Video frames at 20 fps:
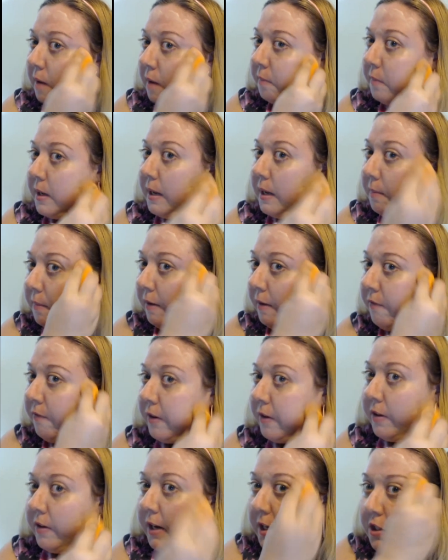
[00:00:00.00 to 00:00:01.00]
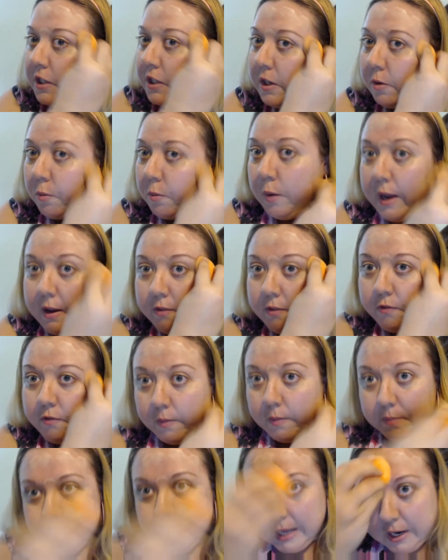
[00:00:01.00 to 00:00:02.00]
keep my foundation away
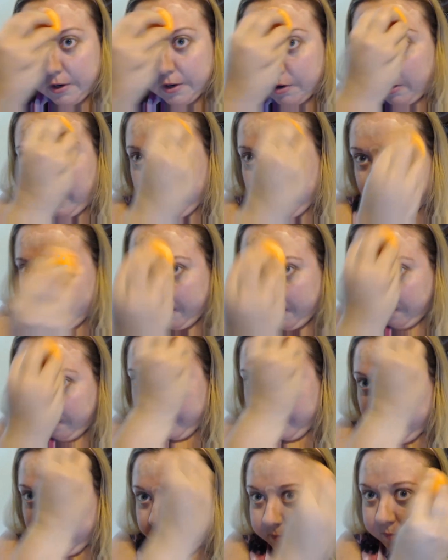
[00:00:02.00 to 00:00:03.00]
from the under eye area.